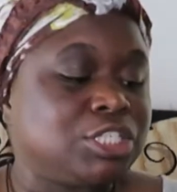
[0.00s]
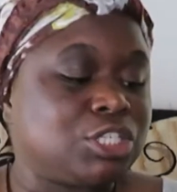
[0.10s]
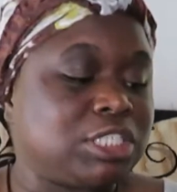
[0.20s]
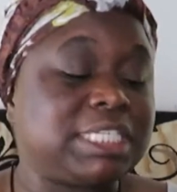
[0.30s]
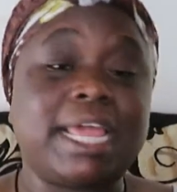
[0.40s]

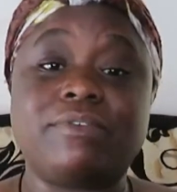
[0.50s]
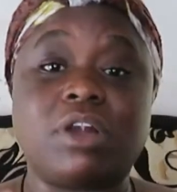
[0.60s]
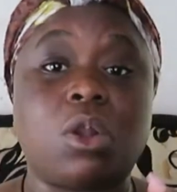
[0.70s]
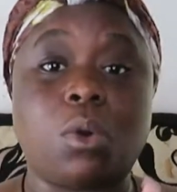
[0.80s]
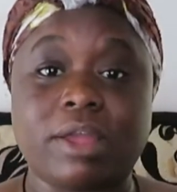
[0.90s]
So today I've
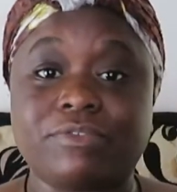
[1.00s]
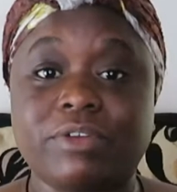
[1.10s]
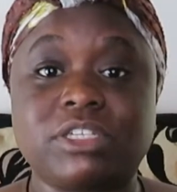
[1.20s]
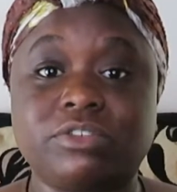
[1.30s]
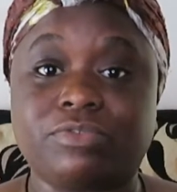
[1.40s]
got quite
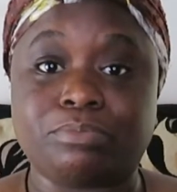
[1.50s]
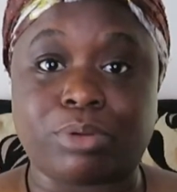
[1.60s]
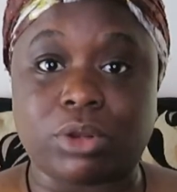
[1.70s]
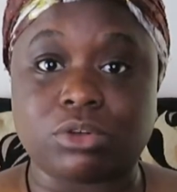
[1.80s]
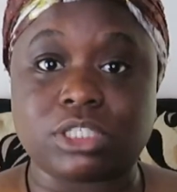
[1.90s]
various
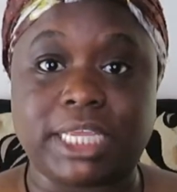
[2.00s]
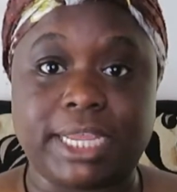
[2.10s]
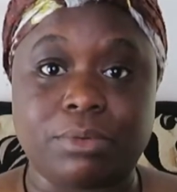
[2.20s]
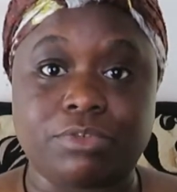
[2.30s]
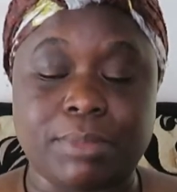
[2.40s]
products
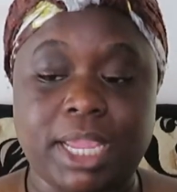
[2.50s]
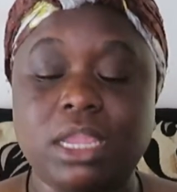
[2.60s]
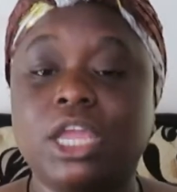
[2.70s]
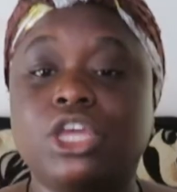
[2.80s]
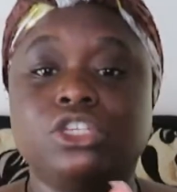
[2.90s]
here with me.